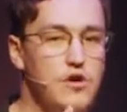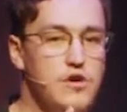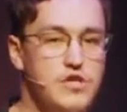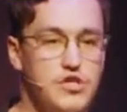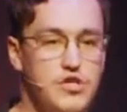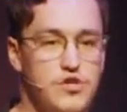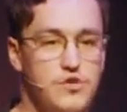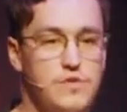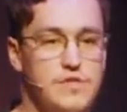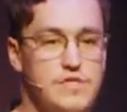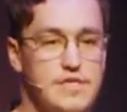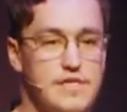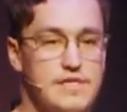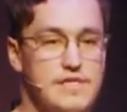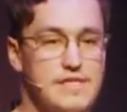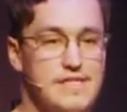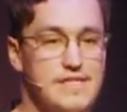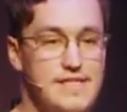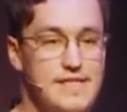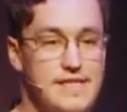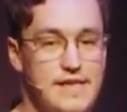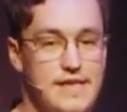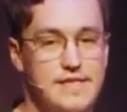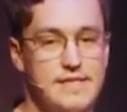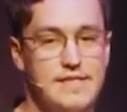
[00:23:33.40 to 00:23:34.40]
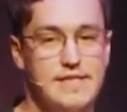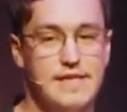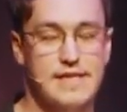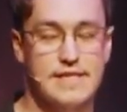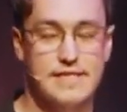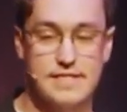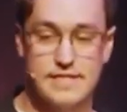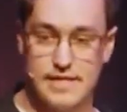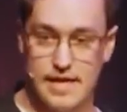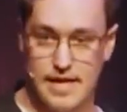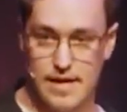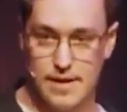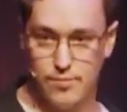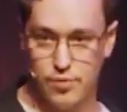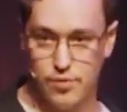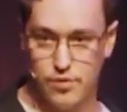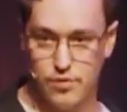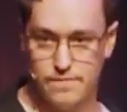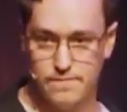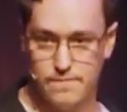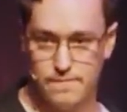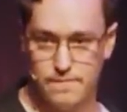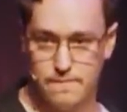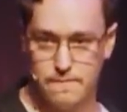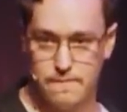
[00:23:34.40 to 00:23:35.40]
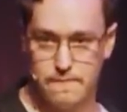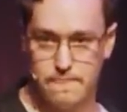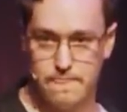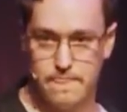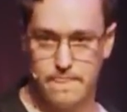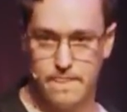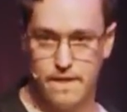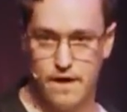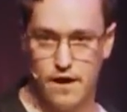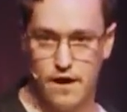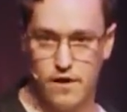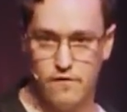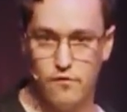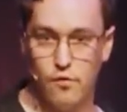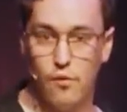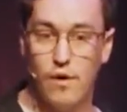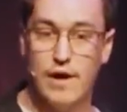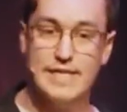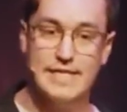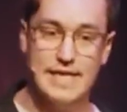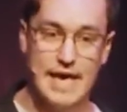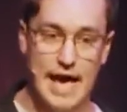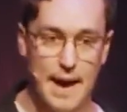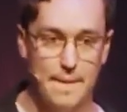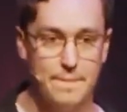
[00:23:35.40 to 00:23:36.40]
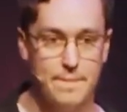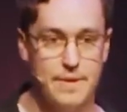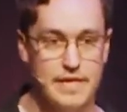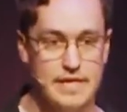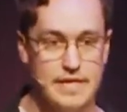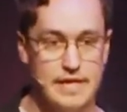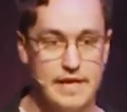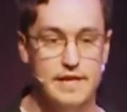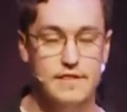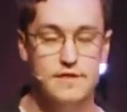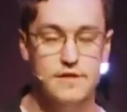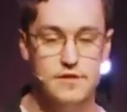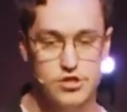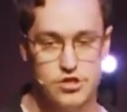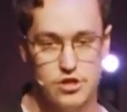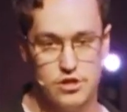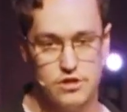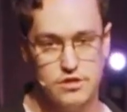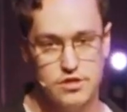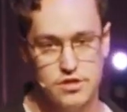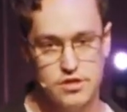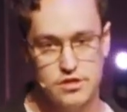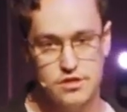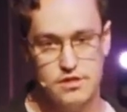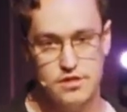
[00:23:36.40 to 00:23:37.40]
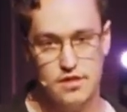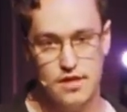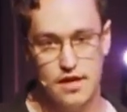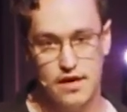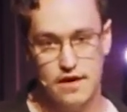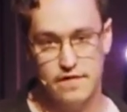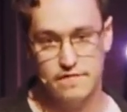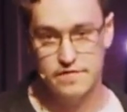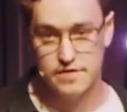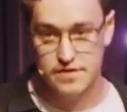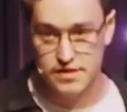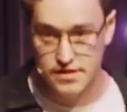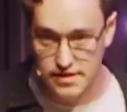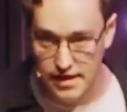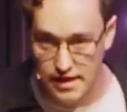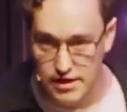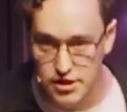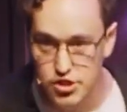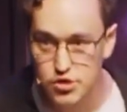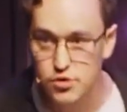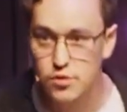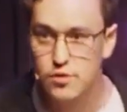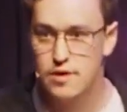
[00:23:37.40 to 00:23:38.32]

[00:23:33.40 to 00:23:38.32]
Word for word: uses this example of what's happening in the church of sexual